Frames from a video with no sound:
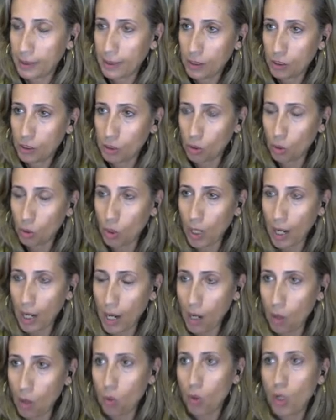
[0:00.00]
So
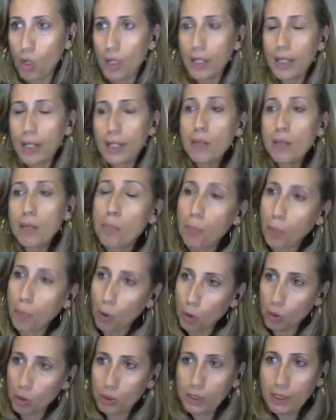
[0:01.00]
how
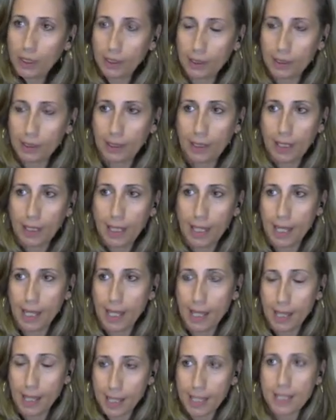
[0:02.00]
important
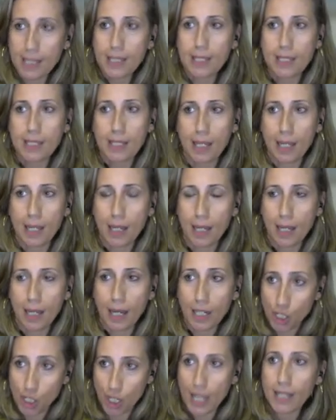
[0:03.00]
this
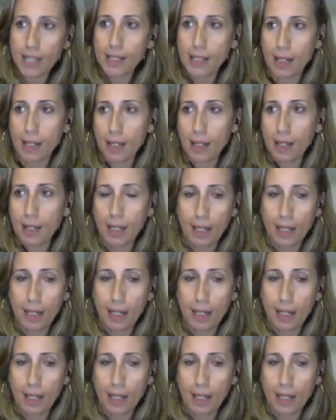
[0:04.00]
agenda,